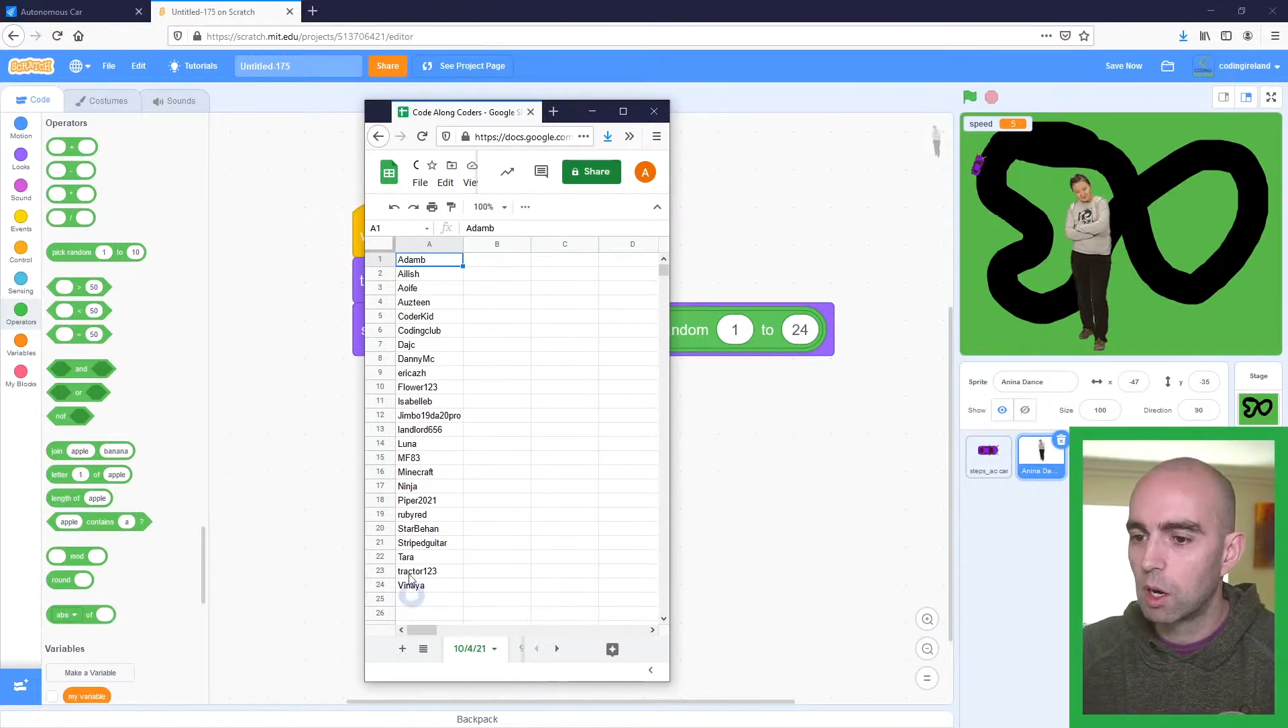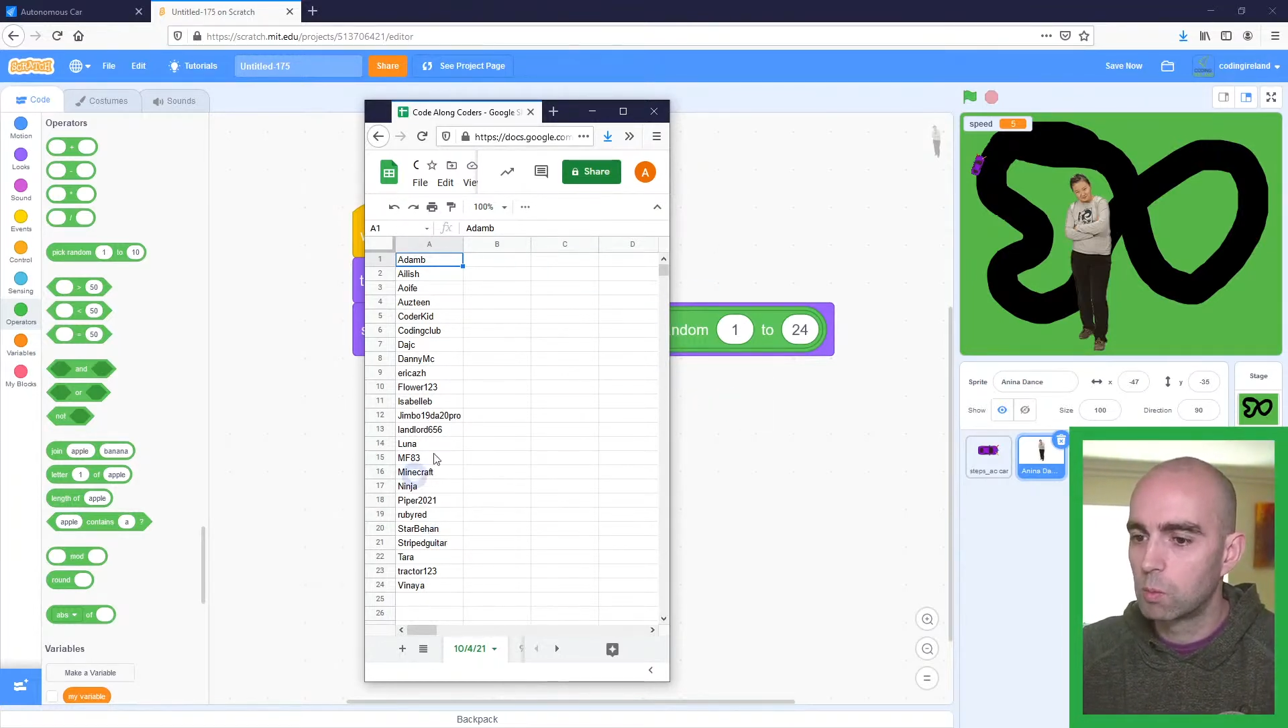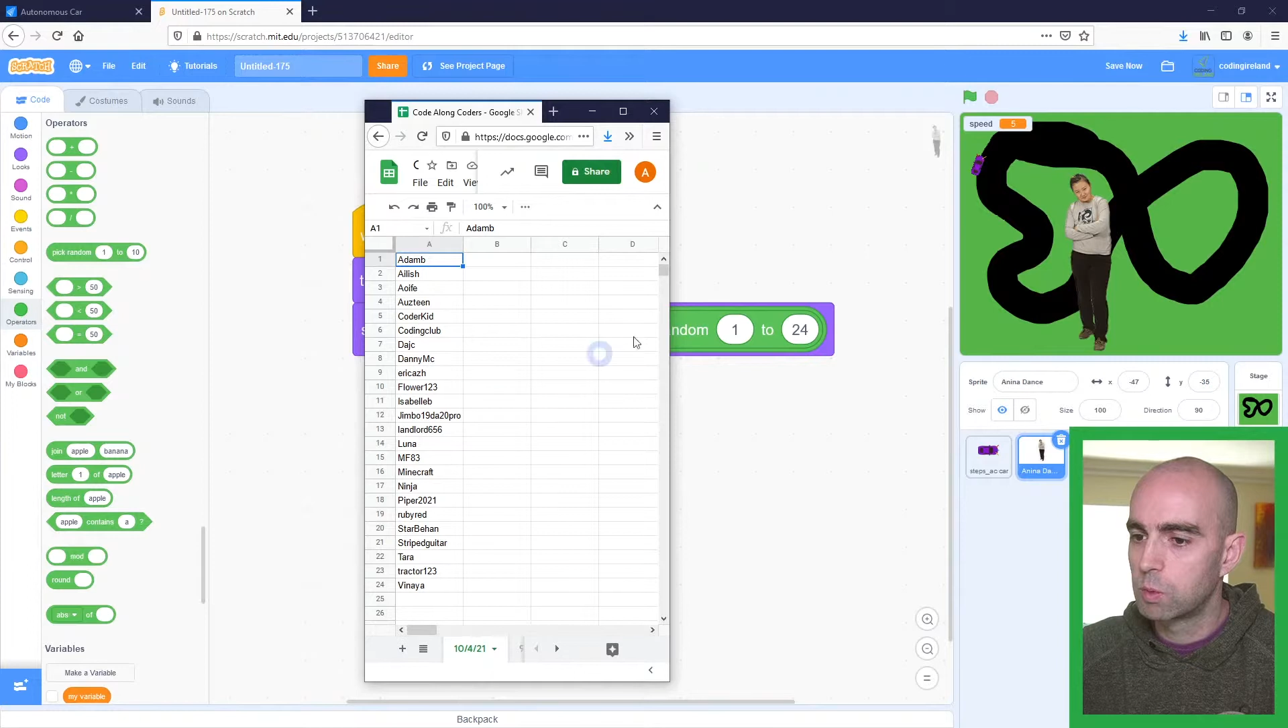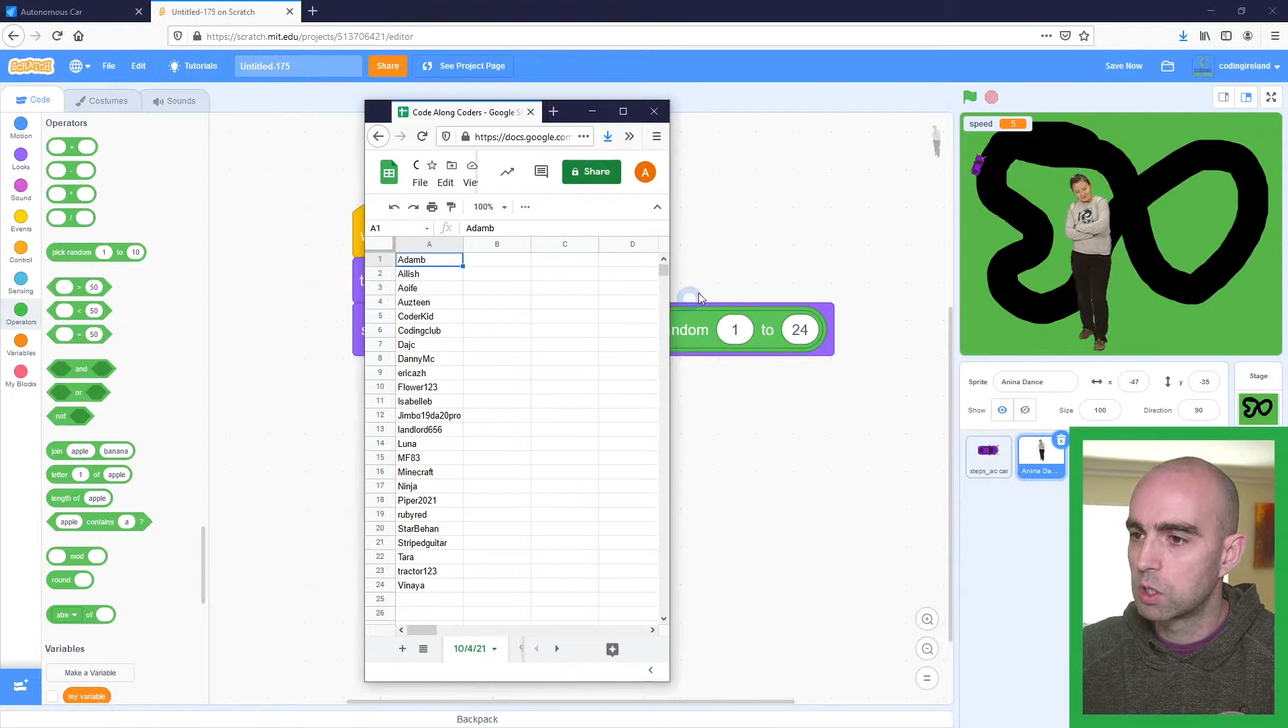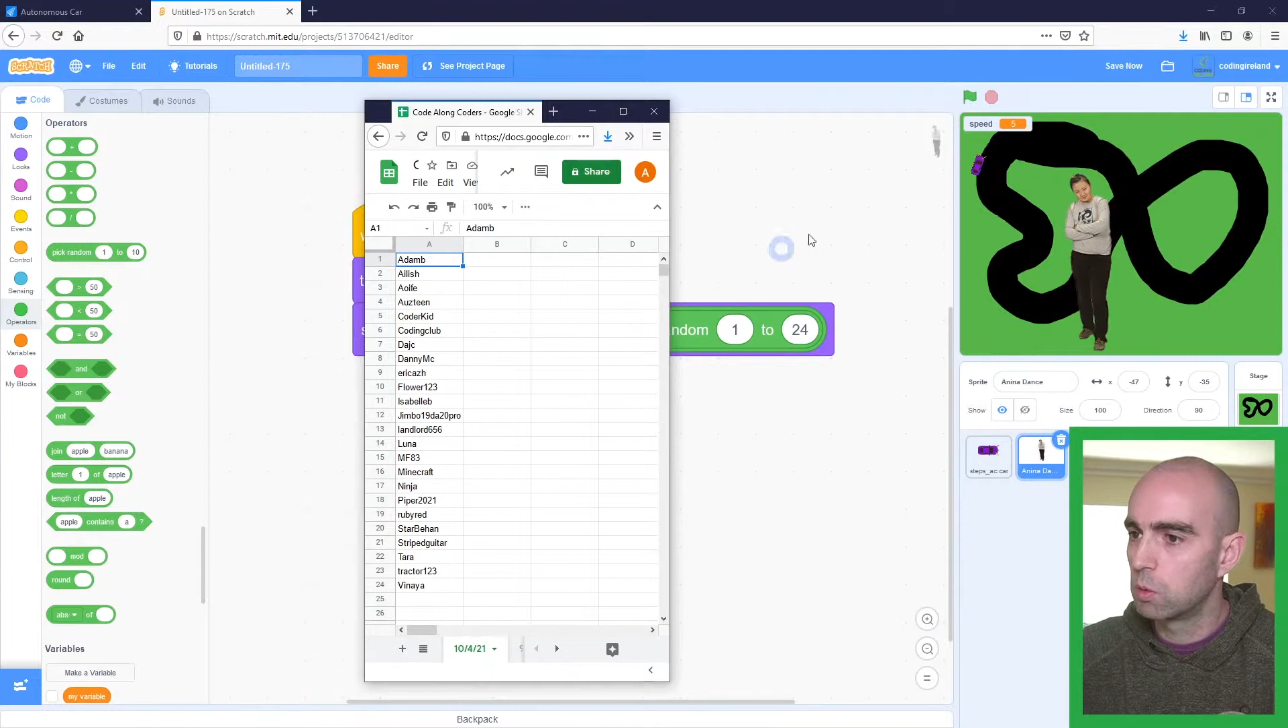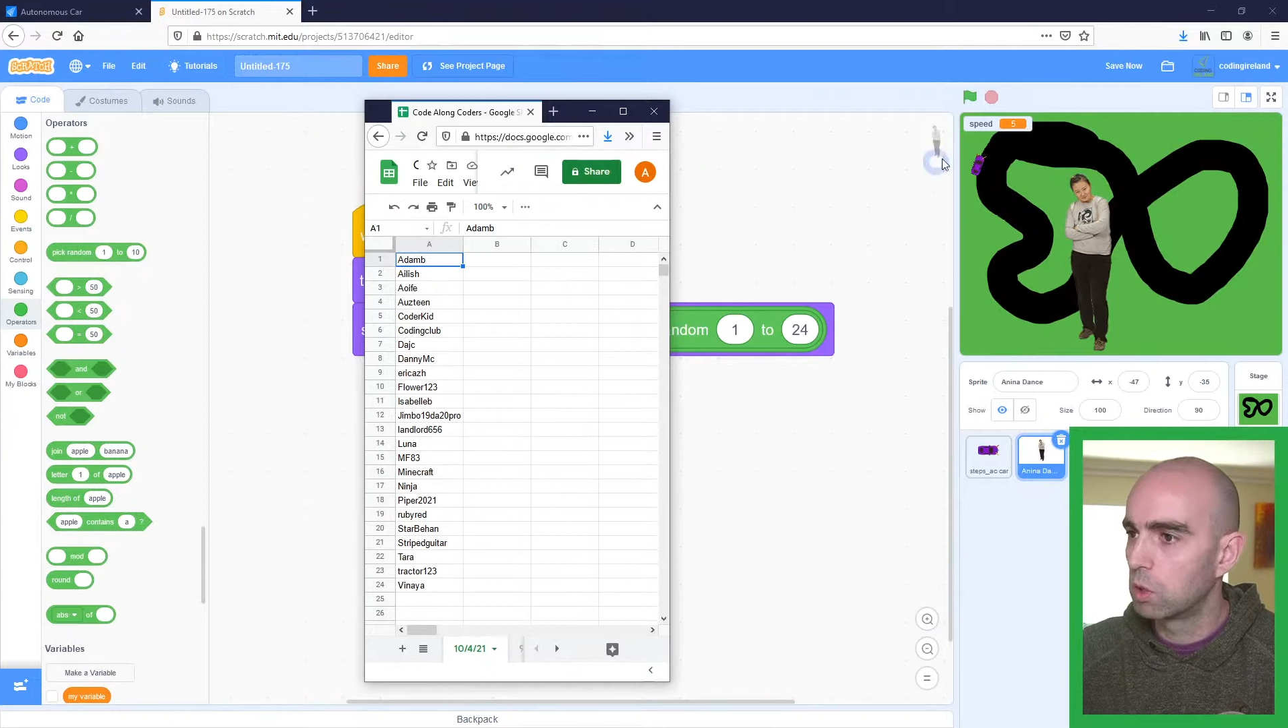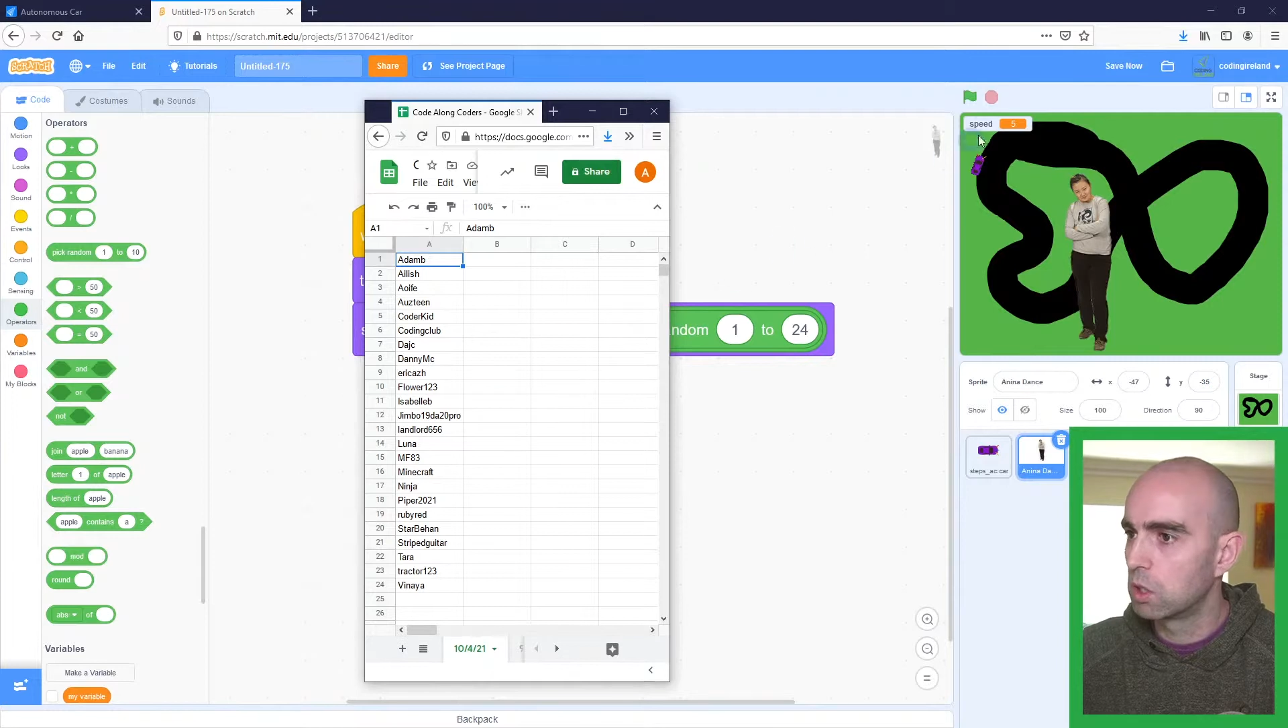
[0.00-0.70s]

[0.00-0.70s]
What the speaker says: Between 1 and